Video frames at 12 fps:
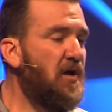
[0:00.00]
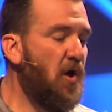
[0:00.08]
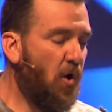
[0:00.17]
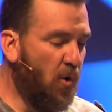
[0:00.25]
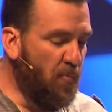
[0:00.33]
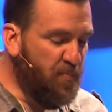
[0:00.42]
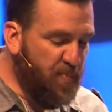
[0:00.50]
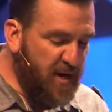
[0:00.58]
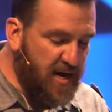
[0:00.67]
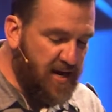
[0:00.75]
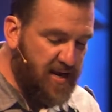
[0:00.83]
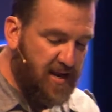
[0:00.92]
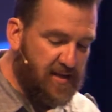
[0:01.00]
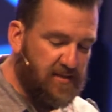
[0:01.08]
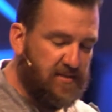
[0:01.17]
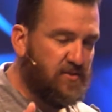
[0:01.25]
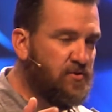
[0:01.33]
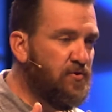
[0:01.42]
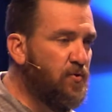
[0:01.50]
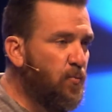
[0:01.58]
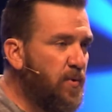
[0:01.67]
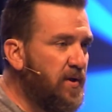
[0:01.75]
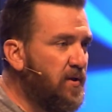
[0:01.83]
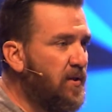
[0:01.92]
Obedience to the
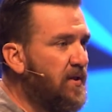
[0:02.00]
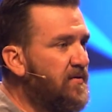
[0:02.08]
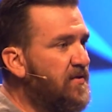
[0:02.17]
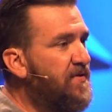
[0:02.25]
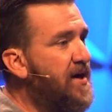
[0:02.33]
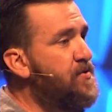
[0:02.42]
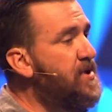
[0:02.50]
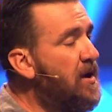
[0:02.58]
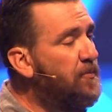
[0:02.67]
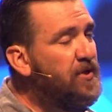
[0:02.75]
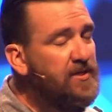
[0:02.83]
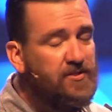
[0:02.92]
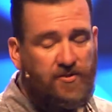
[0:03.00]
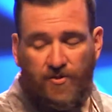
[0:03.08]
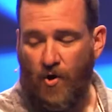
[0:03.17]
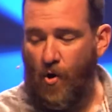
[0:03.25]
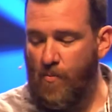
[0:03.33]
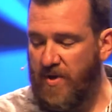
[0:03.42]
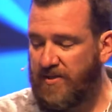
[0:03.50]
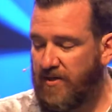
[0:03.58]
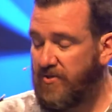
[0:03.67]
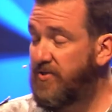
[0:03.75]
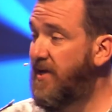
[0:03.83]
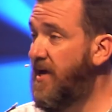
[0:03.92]
will of the Father. Now, please don't
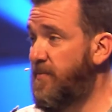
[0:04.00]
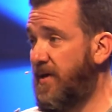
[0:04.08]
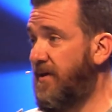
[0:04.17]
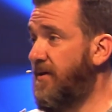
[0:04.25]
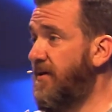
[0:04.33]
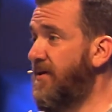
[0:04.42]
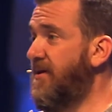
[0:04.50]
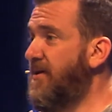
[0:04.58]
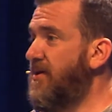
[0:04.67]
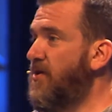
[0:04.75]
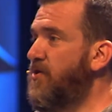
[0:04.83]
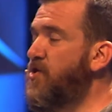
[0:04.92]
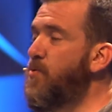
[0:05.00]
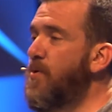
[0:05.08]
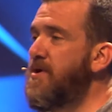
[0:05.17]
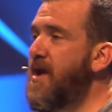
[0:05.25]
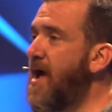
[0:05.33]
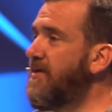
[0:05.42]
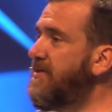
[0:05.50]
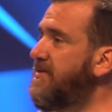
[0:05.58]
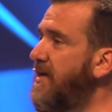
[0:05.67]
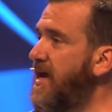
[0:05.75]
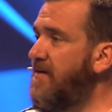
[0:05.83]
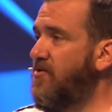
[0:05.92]
misunderstand me. You are not
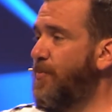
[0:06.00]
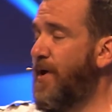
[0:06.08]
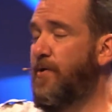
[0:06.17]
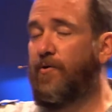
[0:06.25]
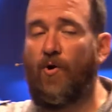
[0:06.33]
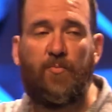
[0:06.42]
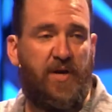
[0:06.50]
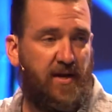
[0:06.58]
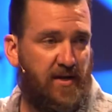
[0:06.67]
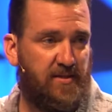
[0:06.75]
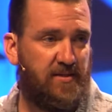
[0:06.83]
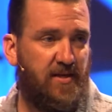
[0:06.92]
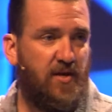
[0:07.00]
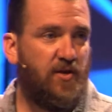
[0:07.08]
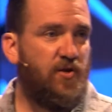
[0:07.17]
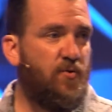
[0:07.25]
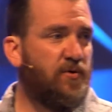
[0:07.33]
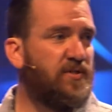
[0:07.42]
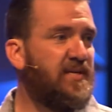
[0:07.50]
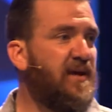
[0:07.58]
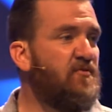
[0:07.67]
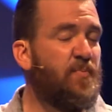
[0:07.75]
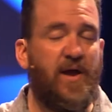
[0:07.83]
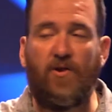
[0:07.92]
saved by your obedience. You are
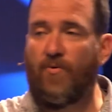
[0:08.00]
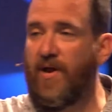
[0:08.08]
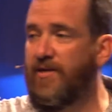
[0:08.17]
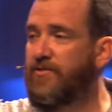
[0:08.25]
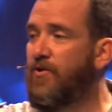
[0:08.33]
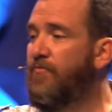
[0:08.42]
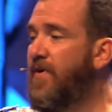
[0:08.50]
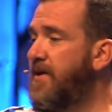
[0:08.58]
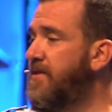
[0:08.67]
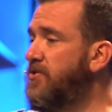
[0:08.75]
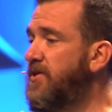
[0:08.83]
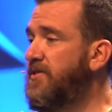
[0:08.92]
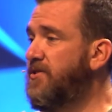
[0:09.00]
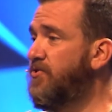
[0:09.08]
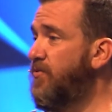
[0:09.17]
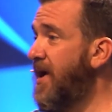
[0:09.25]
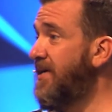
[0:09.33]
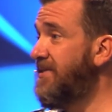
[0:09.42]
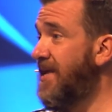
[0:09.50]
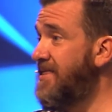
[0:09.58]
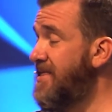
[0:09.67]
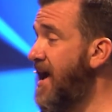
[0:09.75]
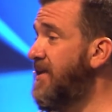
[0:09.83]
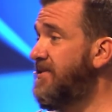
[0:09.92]
saved by grace through faith in Jesus Christ, and
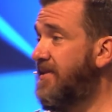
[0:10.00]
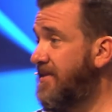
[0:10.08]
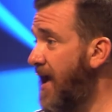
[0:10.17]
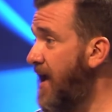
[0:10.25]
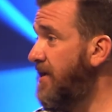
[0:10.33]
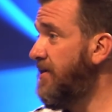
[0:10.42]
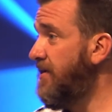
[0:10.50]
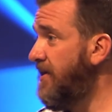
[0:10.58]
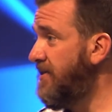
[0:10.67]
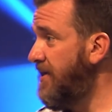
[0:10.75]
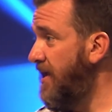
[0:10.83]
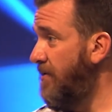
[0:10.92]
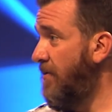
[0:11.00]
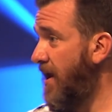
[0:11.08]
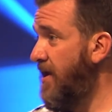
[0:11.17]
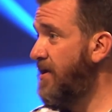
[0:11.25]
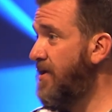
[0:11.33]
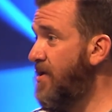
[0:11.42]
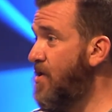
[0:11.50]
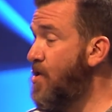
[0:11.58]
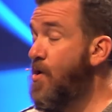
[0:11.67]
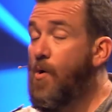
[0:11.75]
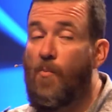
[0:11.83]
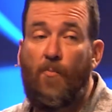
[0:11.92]
that is it, right?
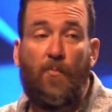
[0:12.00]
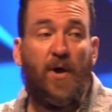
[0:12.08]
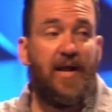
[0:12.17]
But